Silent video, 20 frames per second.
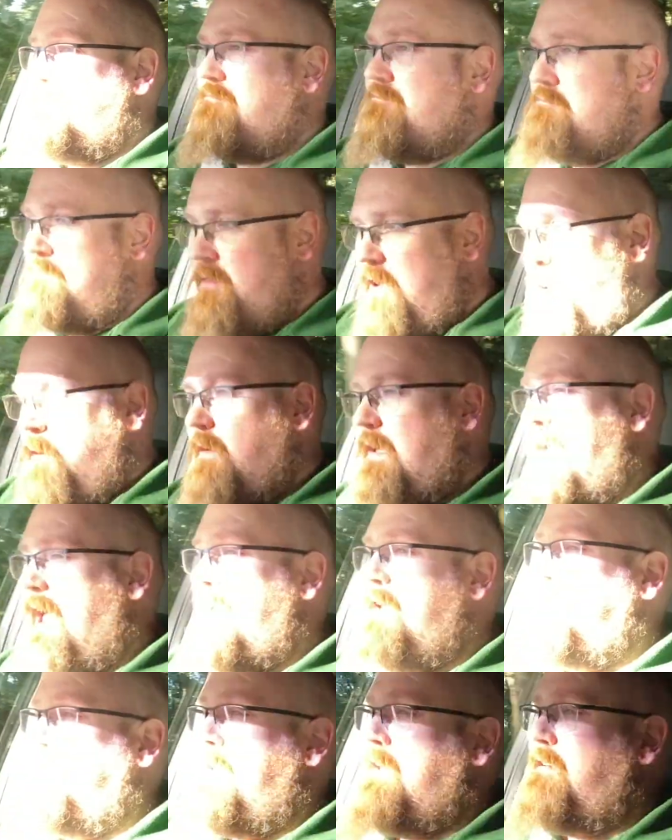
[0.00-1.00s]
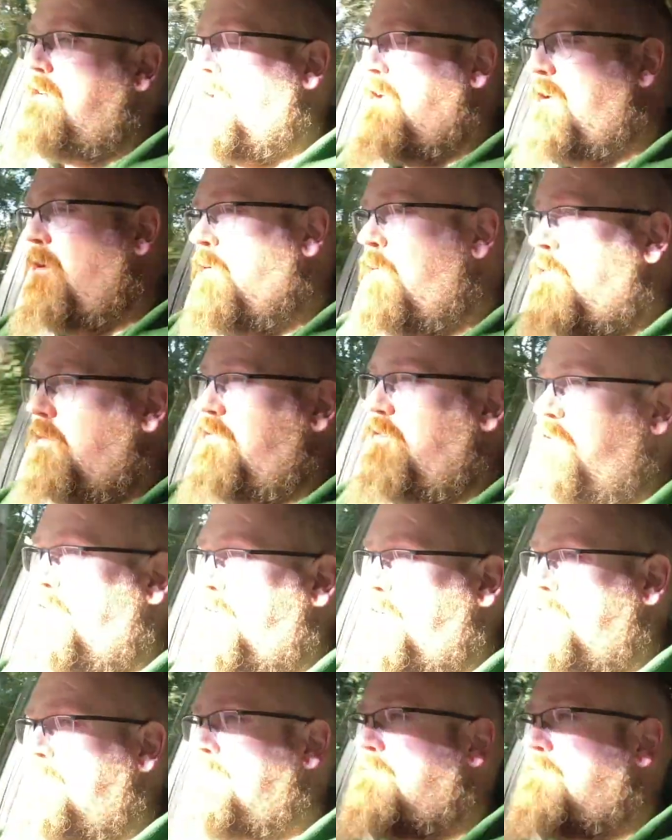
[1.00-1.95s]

UK media launch,